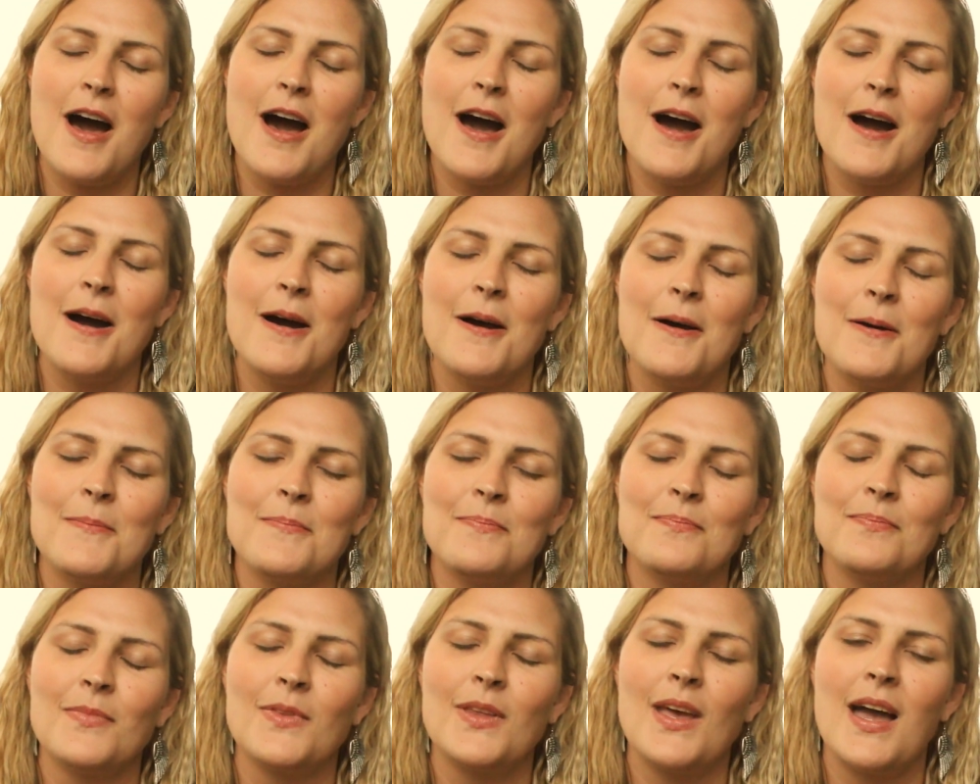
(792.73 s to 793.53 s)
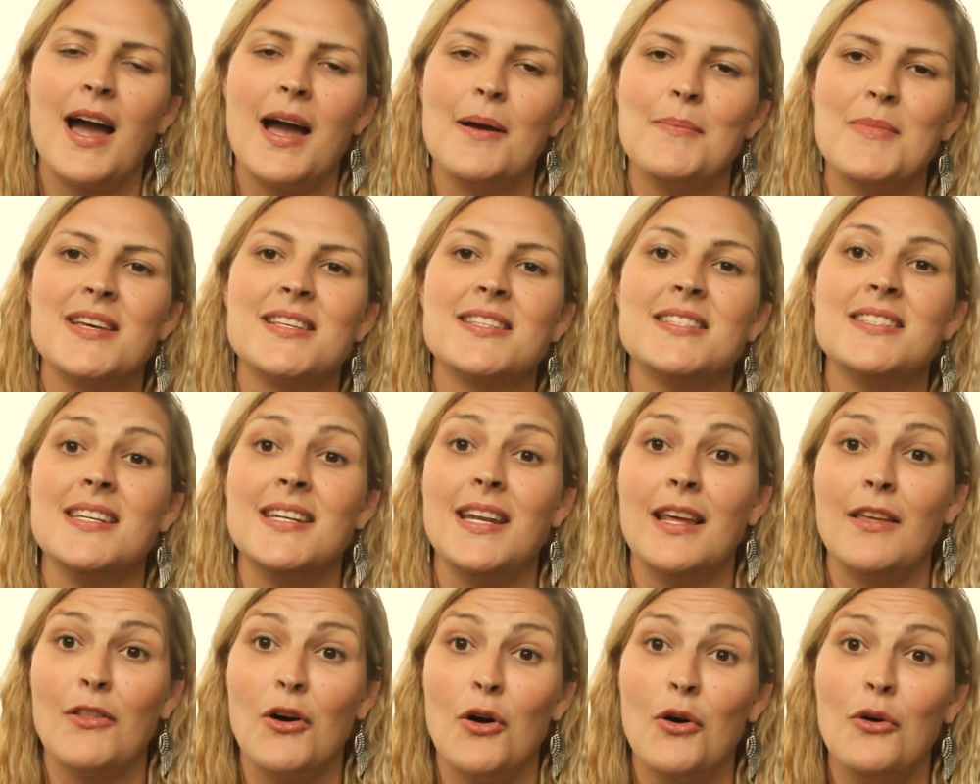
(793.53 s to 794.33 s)
I'm
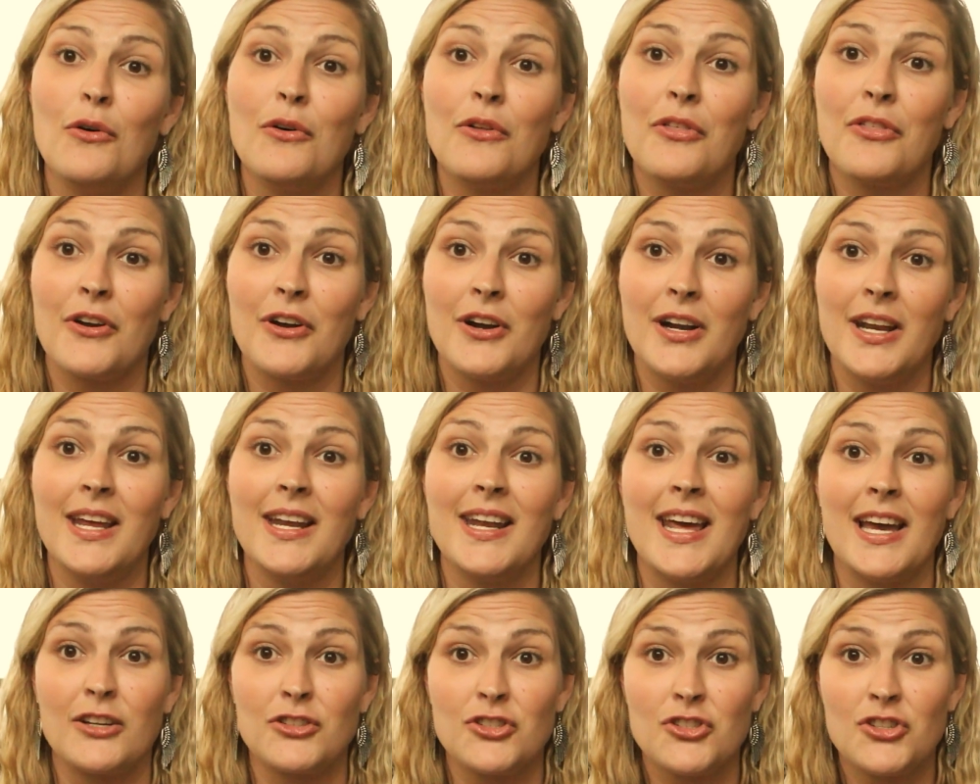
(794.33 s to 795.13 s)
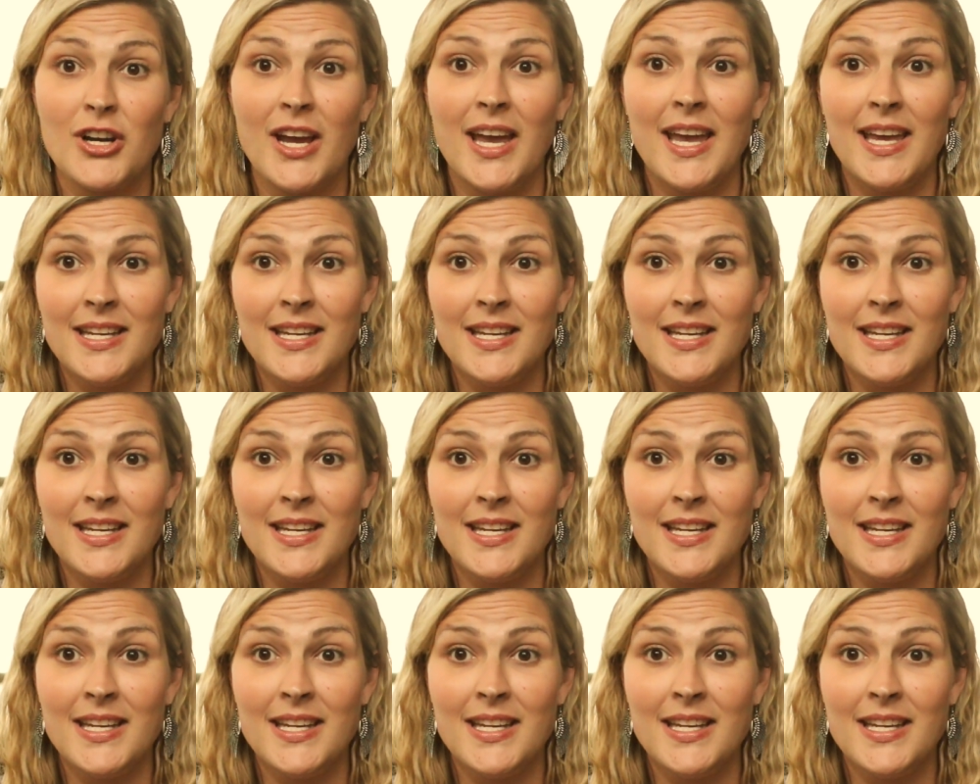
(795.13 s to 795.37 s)
extending the Whole30 an extra